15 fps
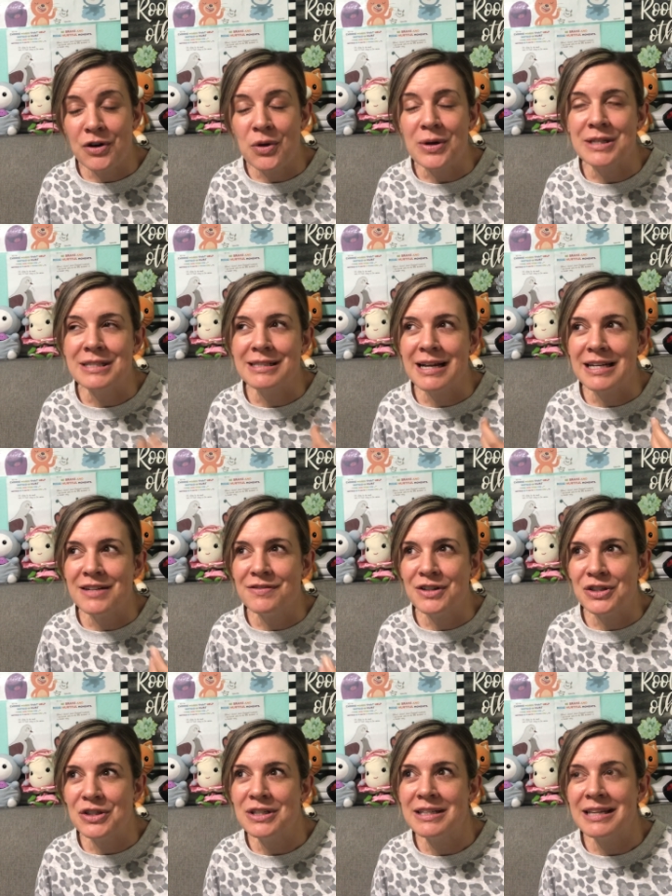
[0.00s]
or it's kind of a
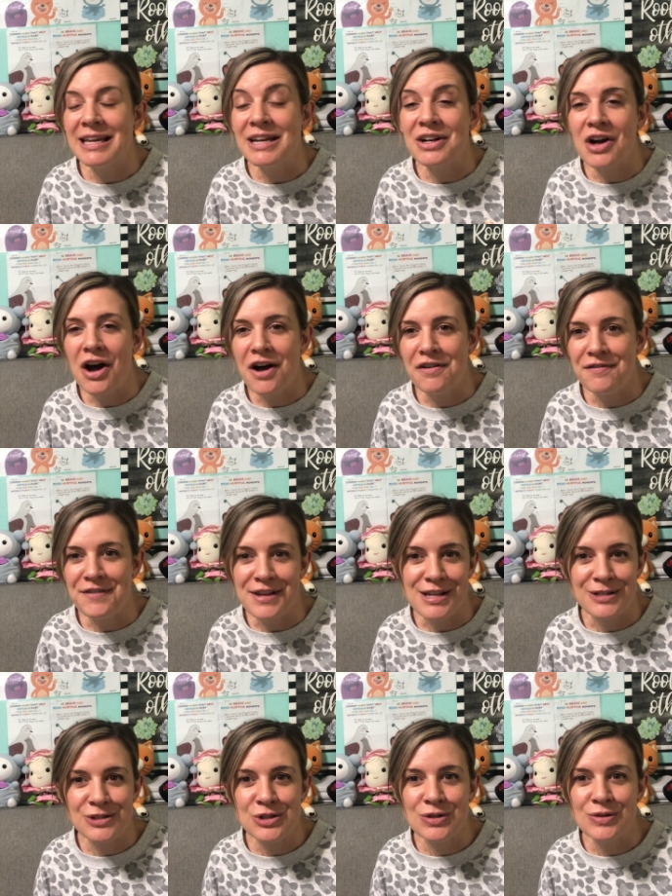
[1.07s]
good kickoff
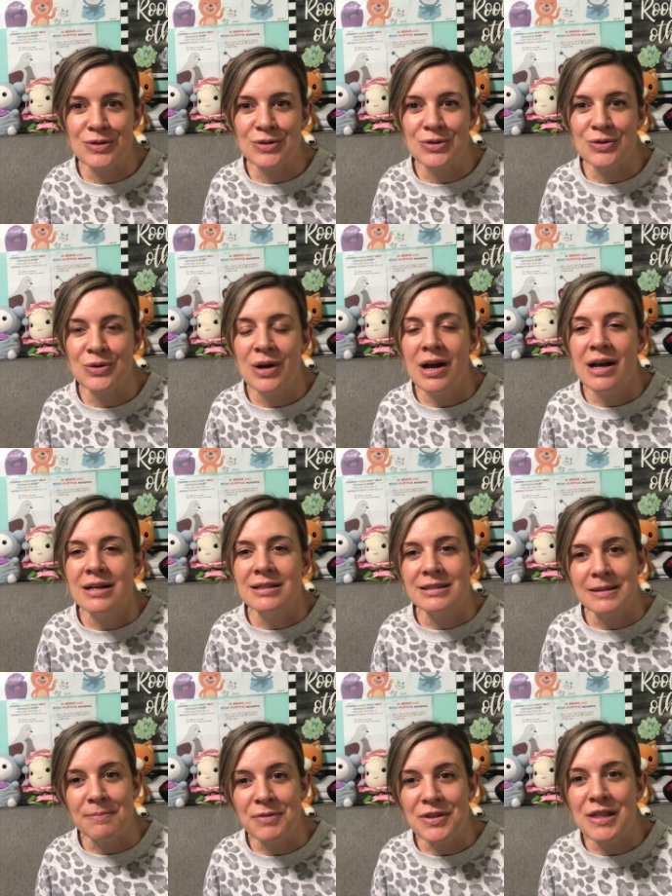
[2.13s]
into
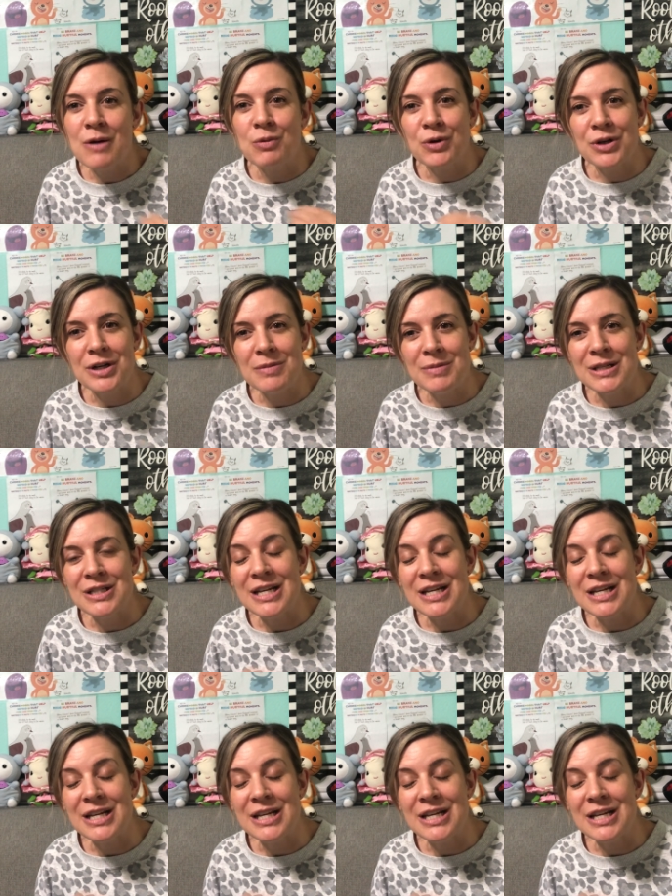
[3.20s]
something that we're going to be,